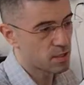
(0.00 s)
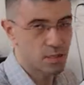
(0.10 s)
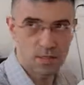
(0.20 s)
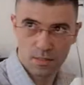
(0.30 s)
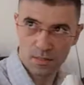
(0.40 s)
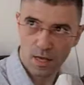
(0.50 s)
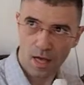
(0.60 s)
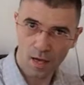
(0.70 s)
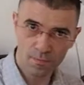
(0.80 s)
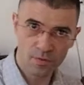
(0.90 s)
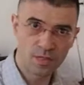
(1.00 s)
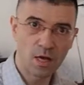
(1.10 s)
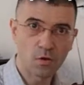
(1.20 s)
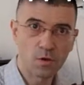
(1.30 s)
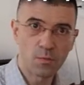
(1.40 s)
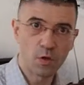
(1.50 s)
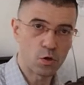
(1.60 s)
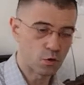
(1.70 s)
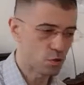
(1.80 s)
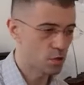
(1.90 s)
is seldom
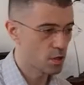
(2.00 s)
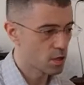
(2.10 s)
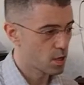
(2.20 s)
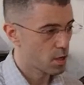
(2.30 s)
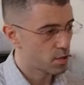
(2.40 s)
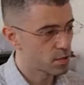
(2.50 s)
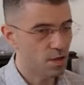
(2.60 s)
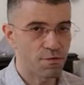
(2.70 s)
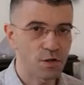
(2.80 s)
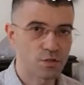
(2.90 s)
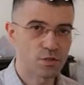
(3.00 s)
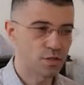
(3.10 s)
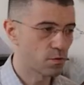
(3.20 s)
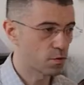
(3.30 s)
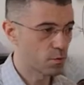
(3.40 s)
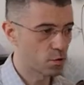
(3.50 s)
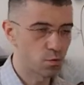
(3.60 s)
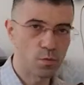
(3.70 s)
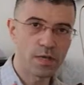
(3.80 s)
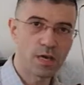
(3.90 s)
used. This is a function seldom used. We